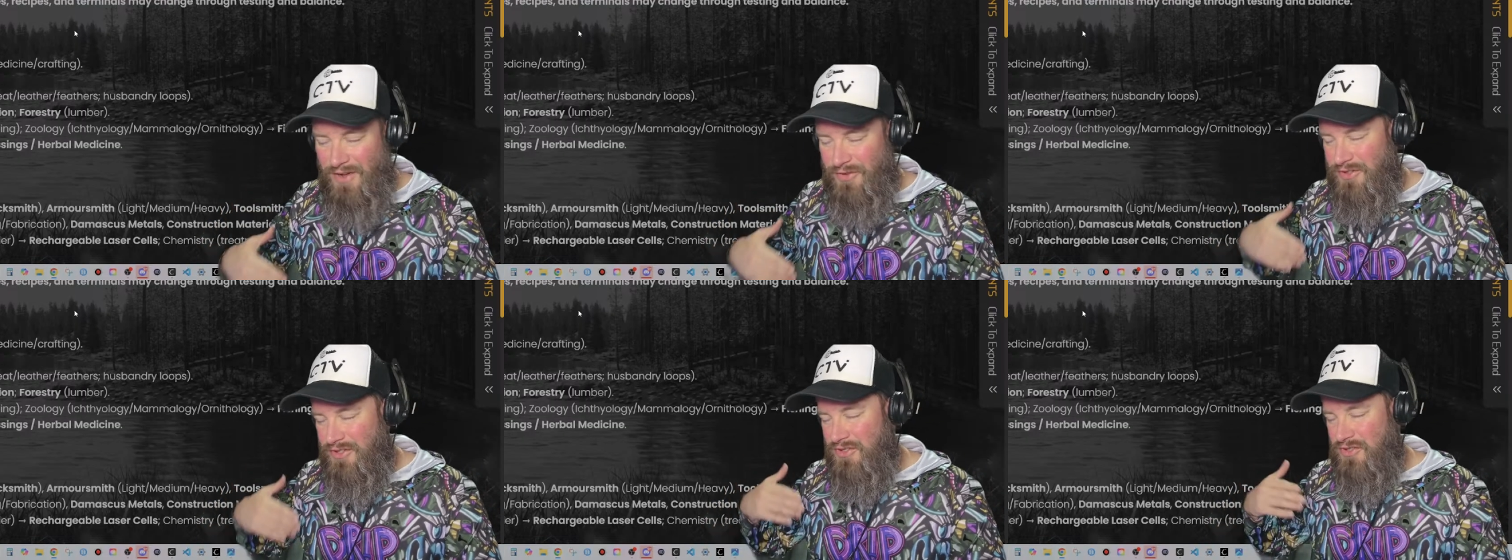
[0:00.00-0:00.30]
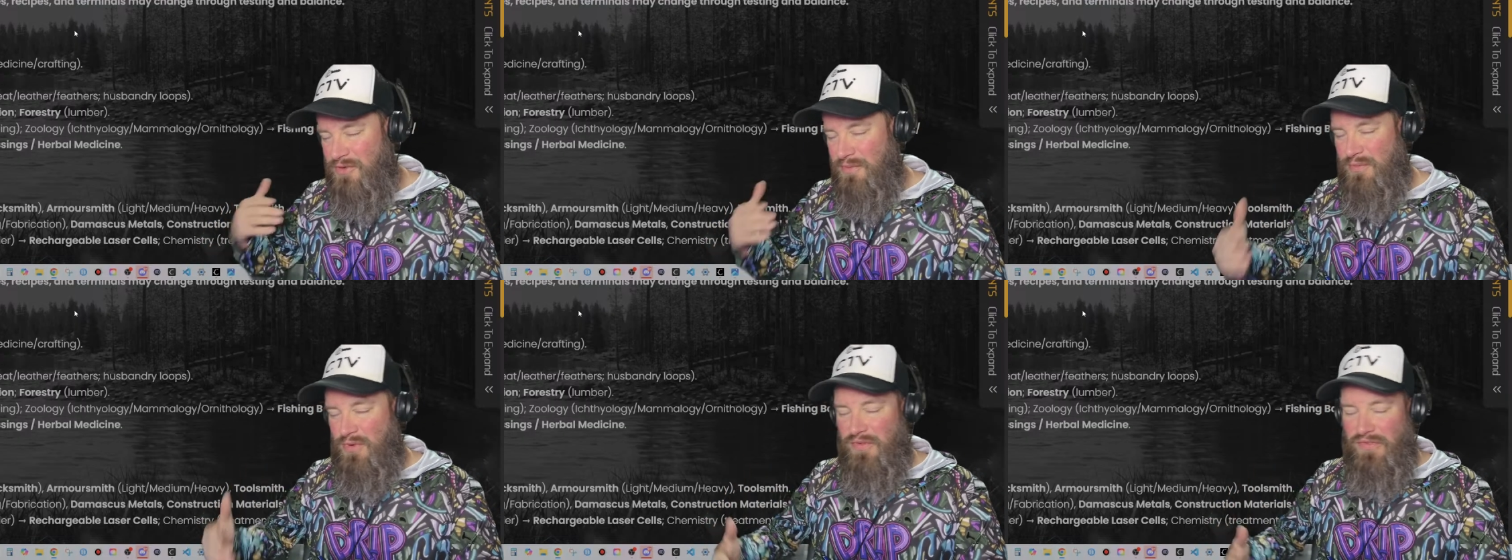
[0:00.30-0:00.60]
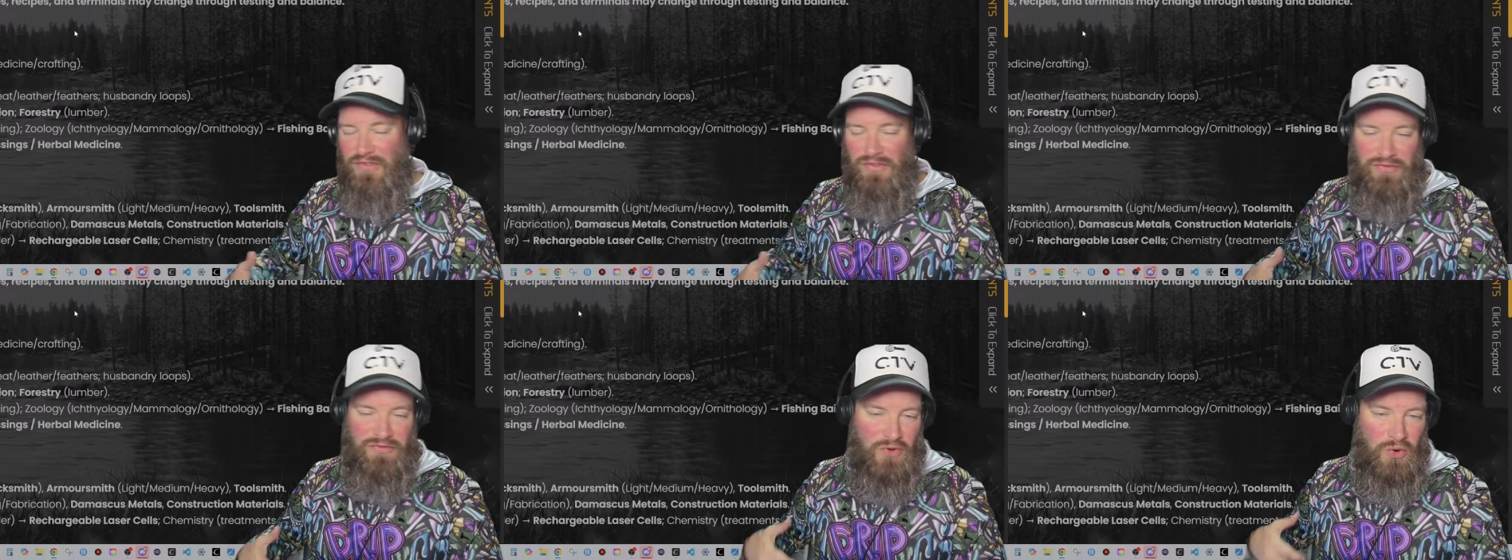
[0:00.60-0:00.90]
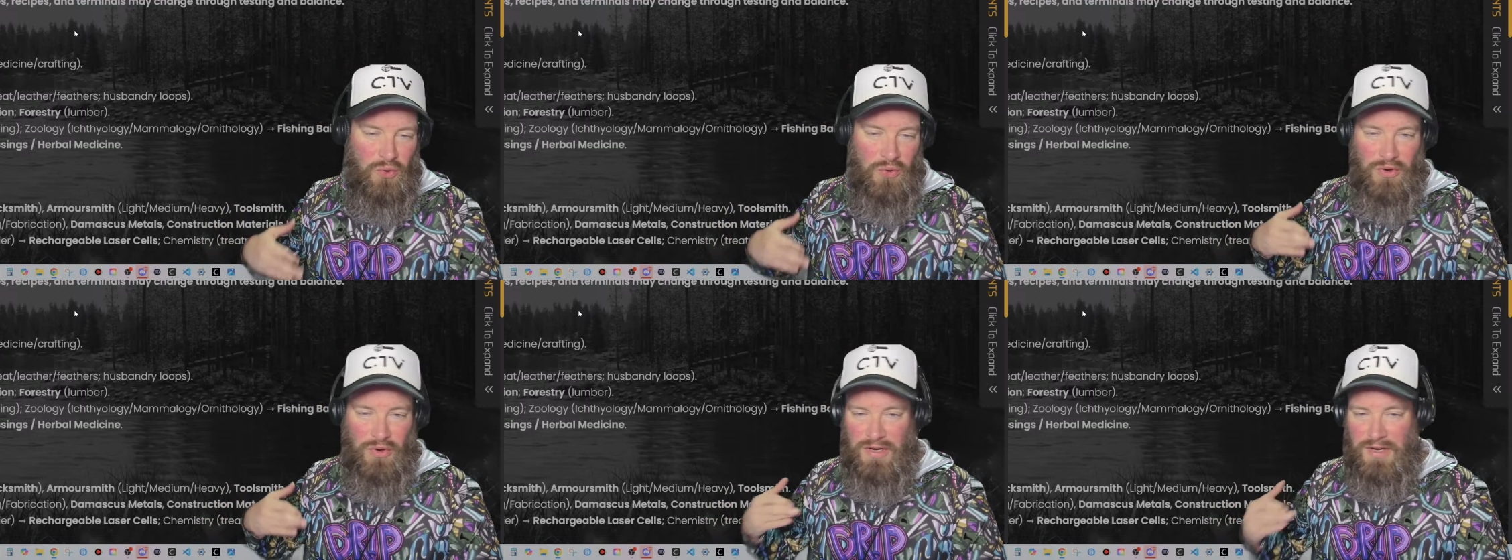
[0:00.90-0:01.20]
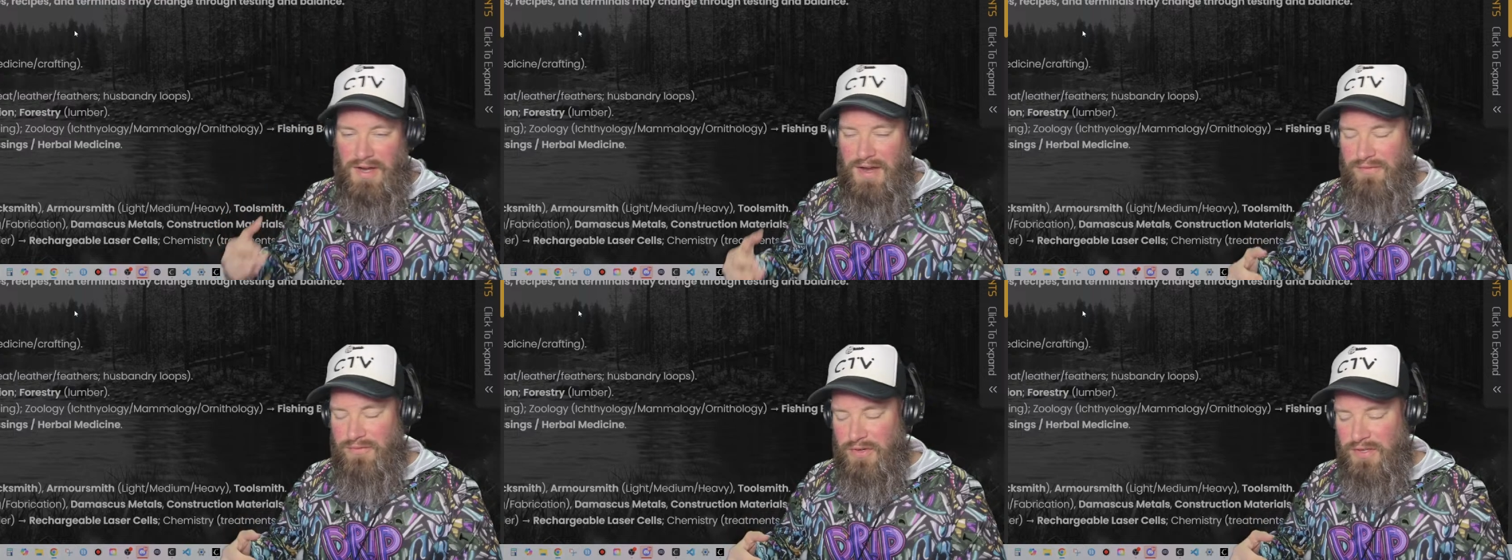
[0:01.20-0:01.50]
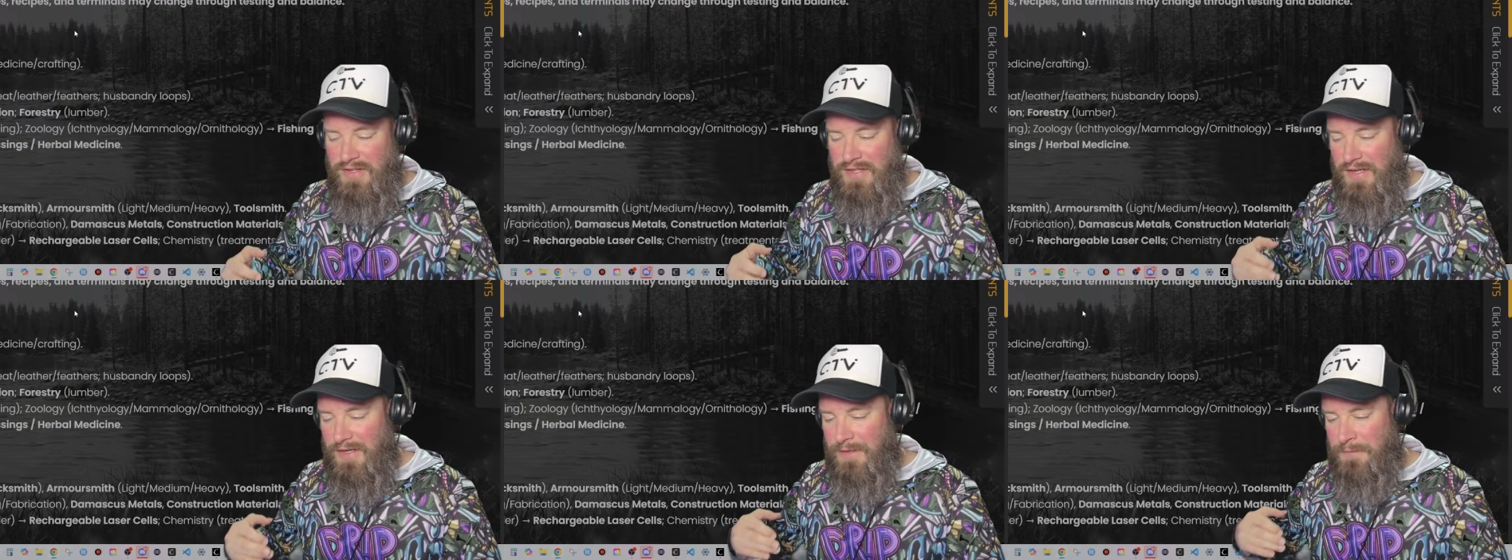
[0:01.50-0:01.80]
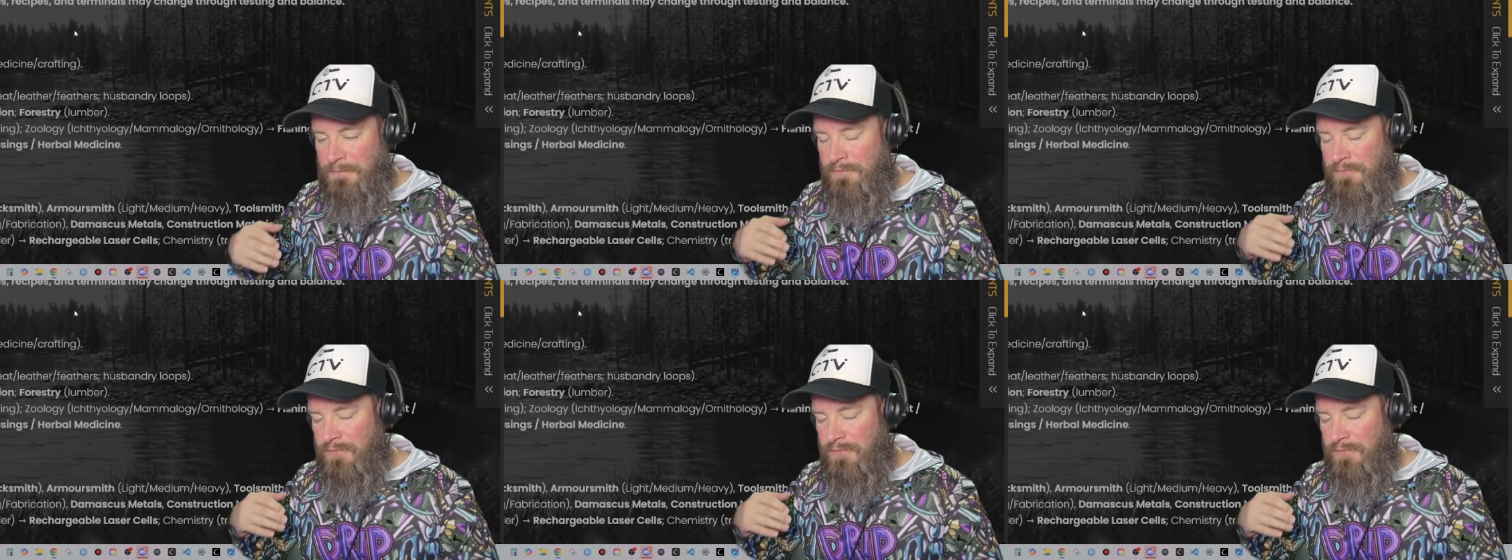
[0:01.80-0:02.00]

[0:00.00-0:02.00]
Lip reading: that you're moving forward and everything,